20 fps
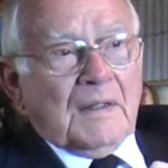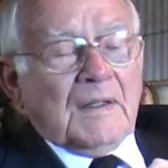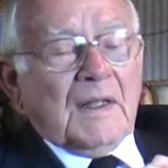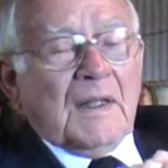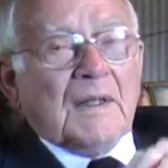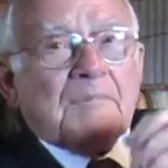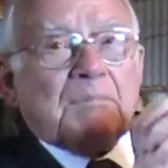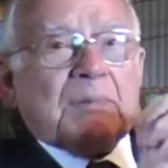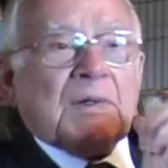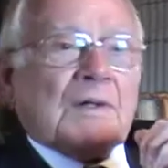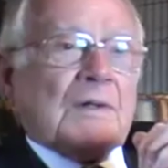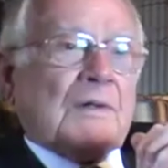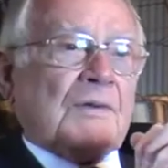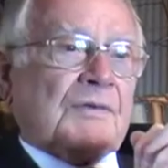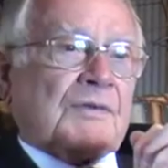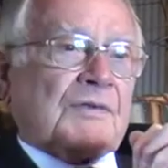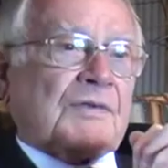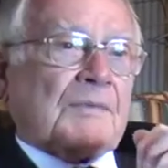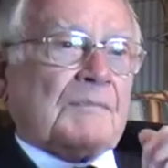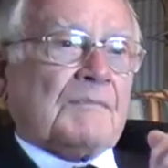Yeah,
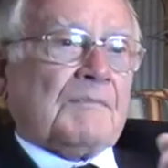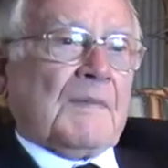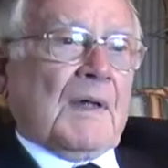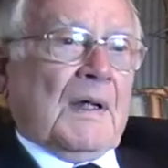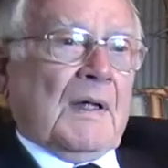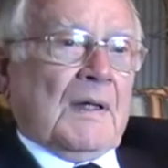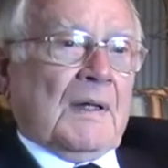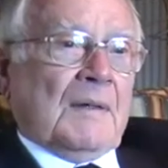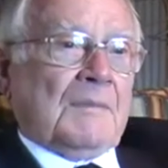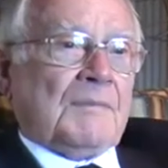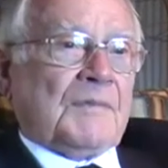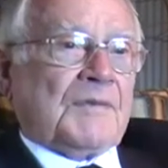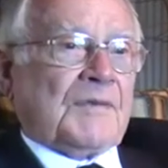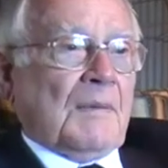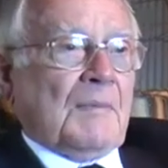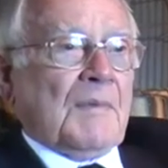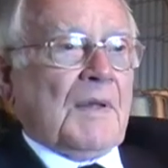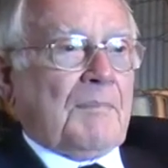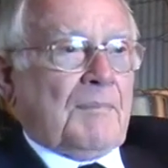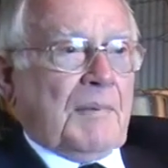because
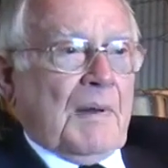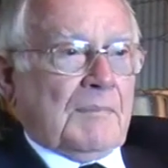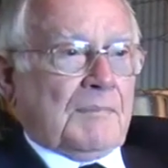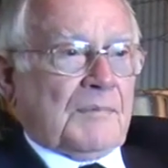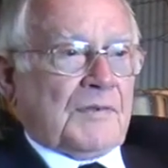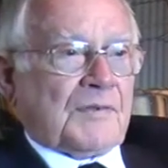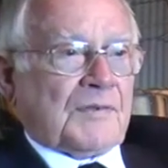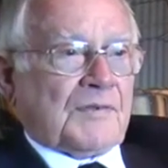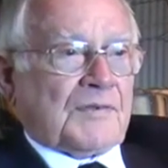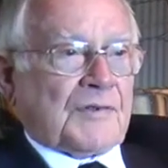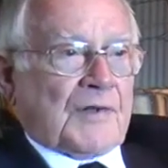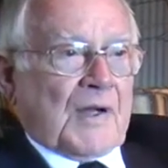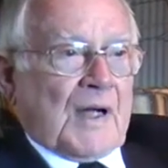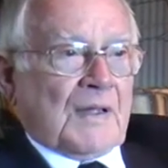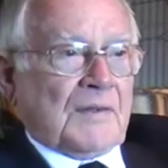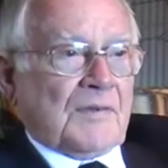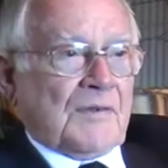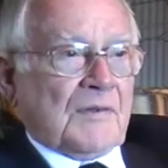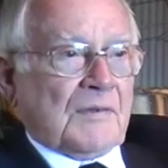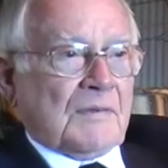some of the pubs had
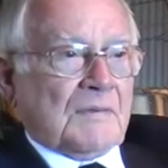shut.